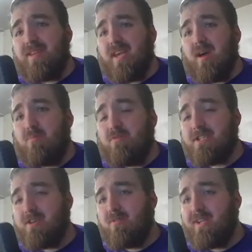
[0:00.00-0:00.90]
Cowboys
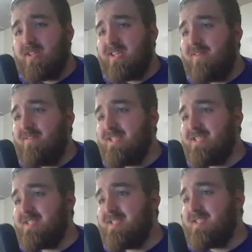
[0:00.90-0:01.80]
going
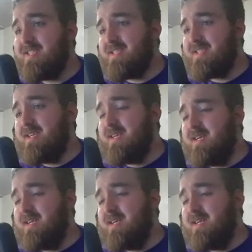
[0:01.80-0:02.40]
11-6.